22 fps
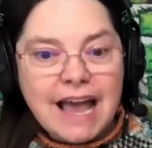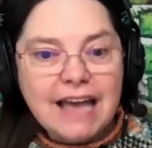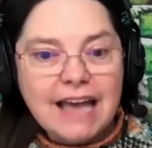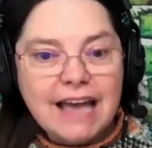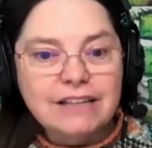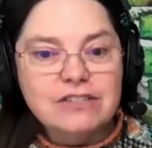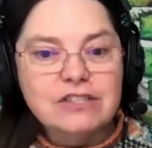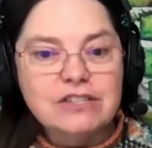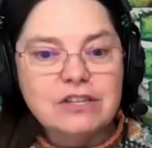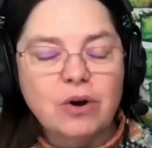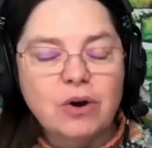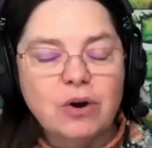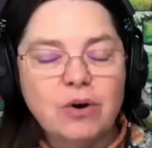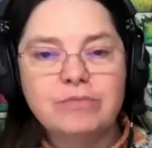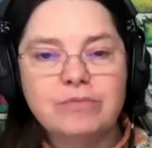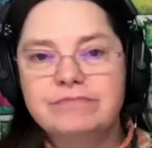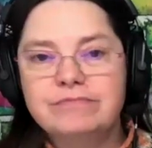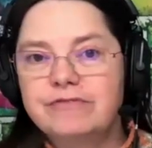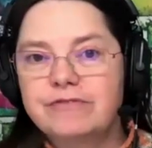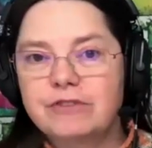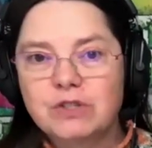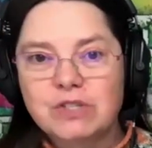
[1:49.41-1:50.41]
And so,
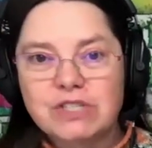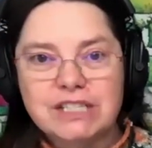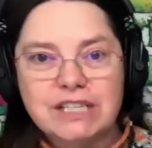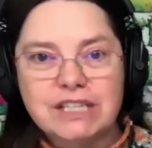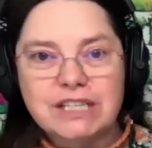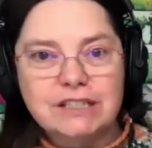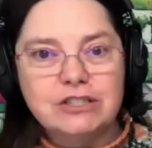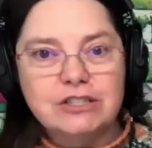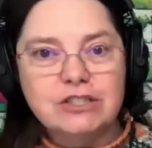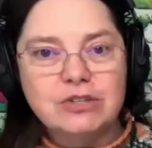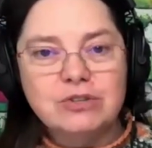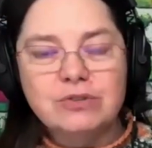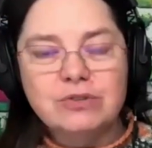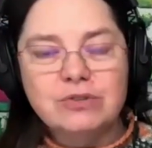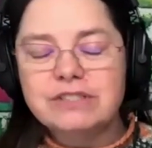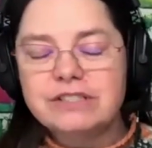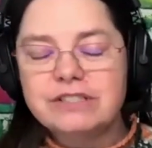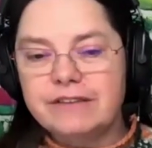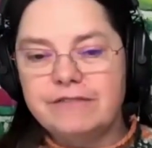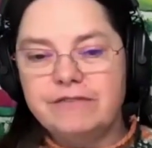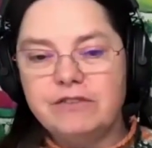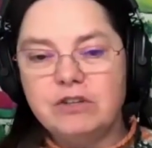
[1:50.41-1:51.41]
first thing to do
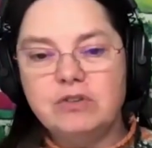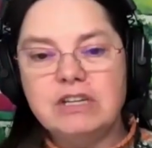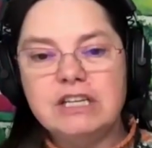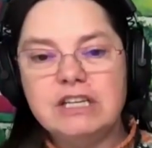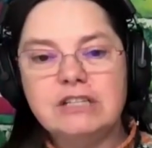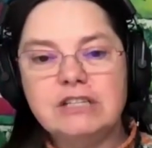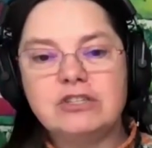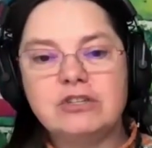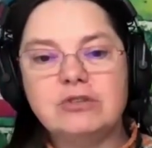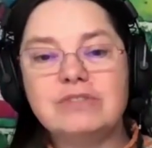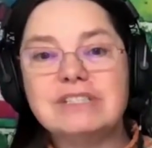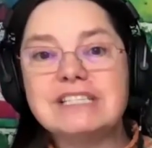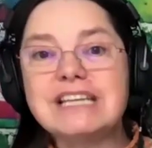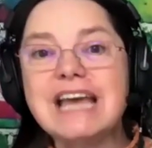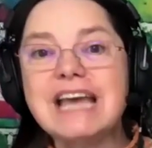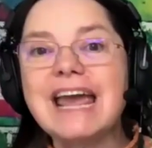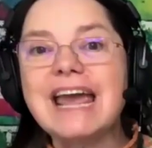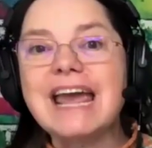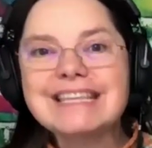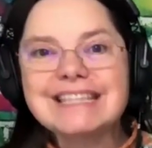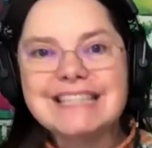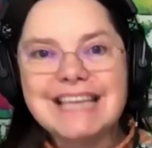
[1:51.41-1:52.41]
is if you need to
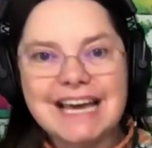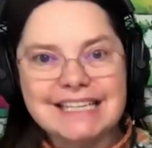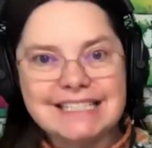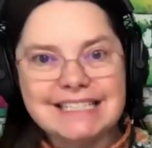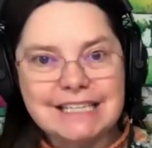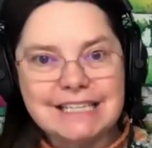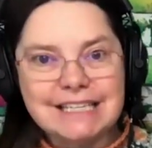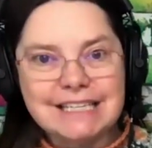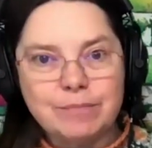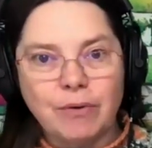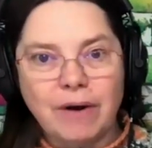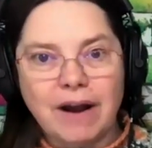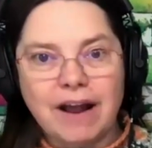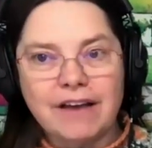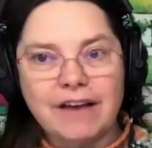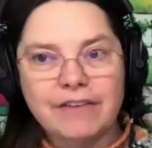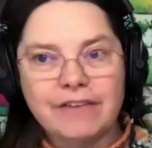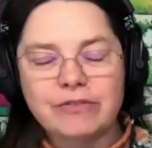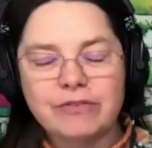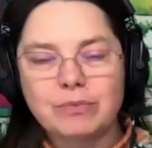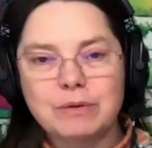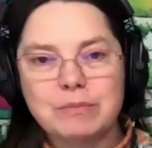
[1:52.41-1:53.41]
take that deep
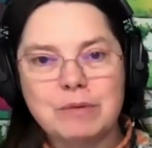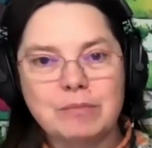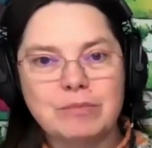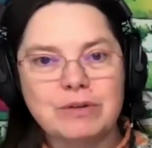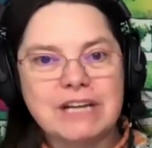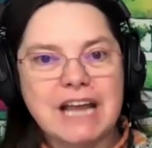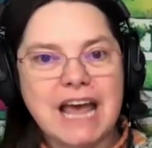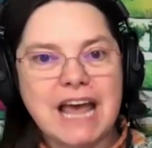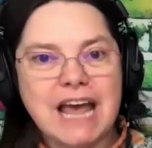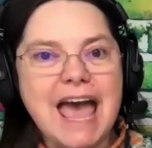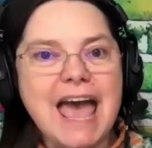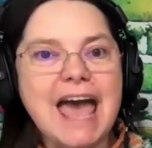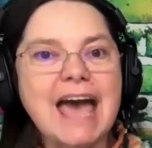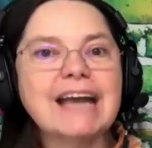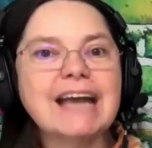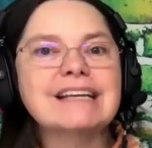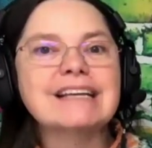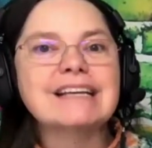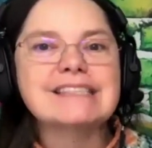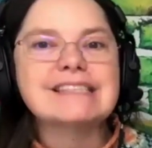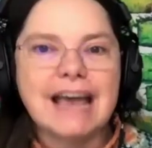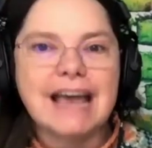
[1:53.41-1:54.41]
breath, remember to
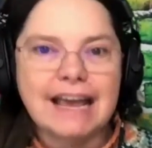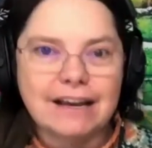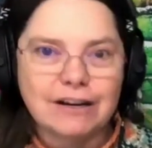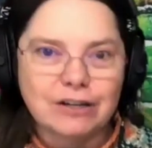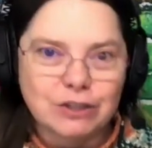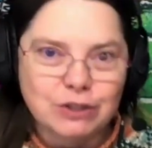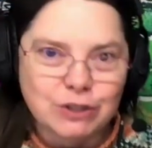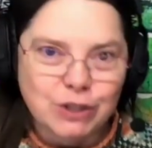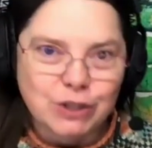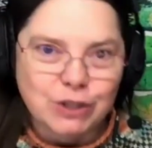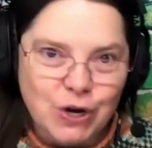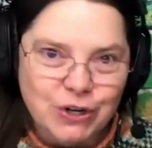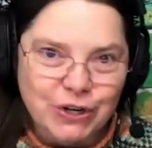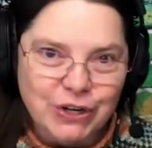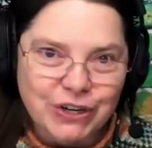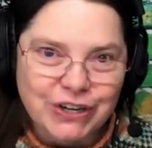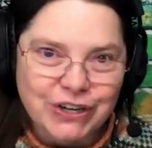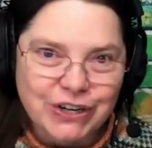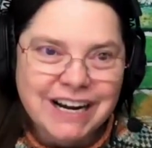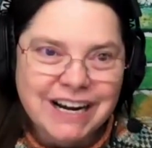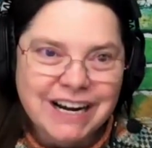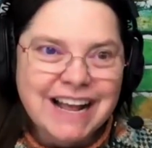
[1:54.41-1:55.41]
exhale
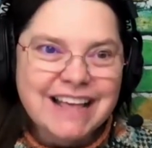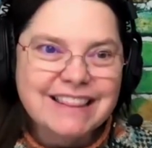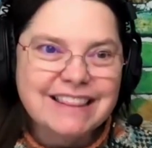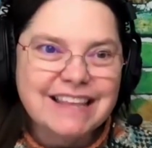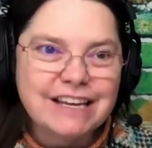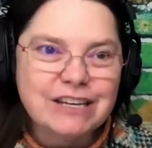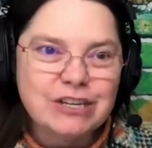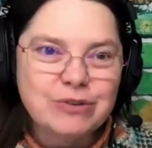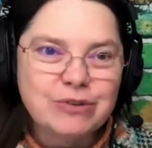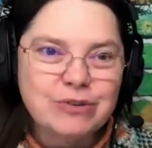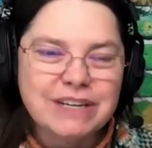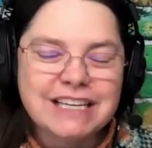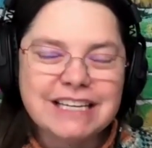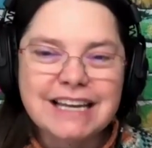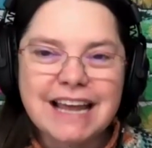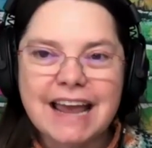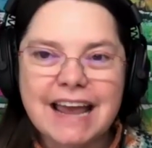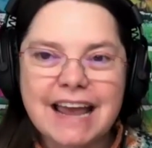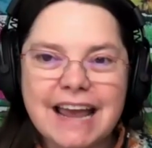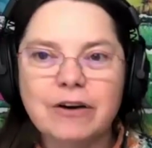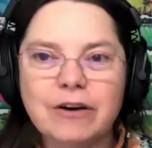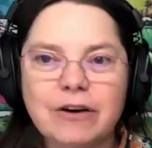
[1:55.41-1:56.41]
longer than you
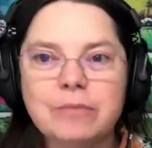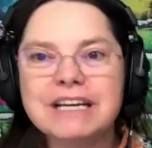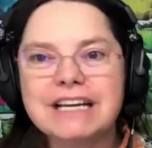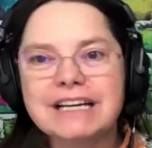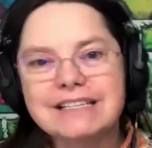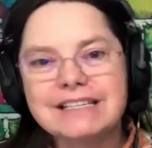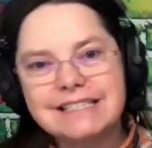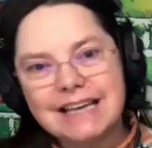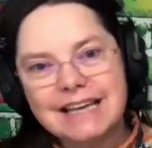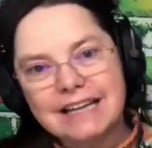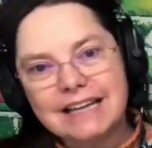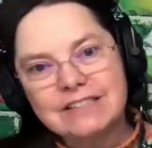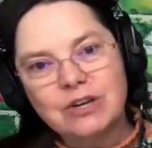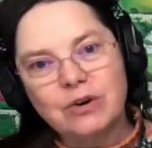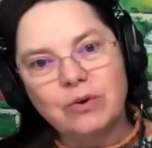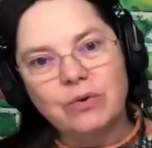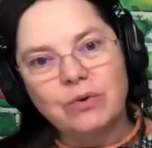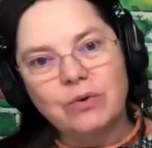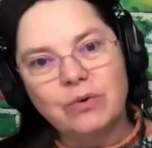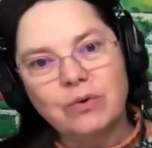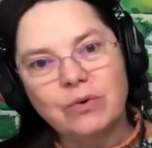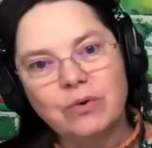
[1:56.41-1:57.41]
inhale because that's
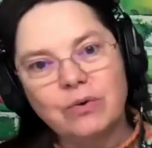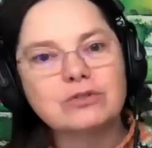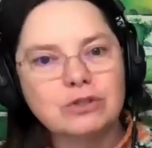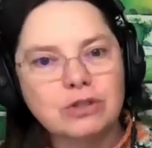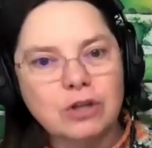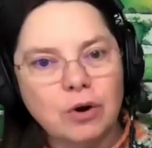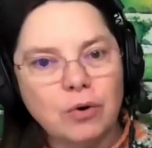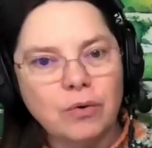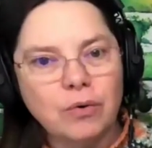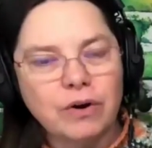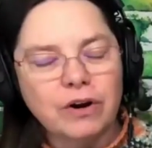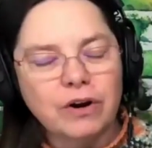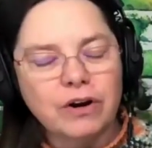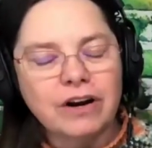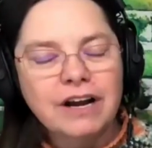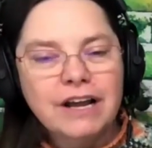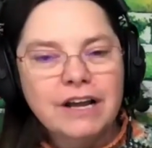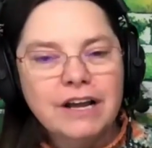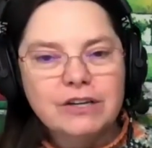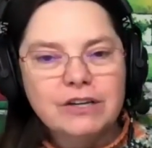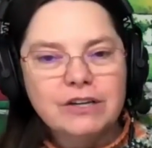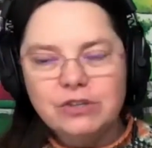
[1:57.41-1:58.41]
going to lower
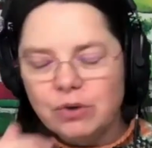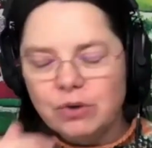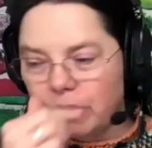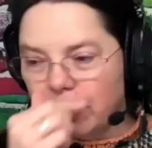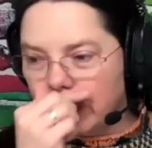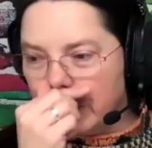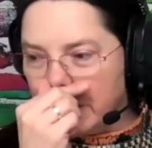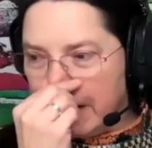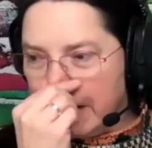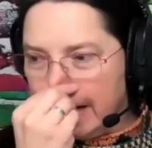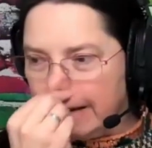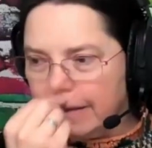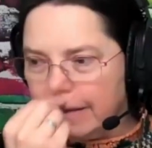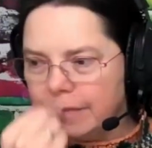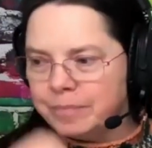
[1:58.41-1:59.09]
your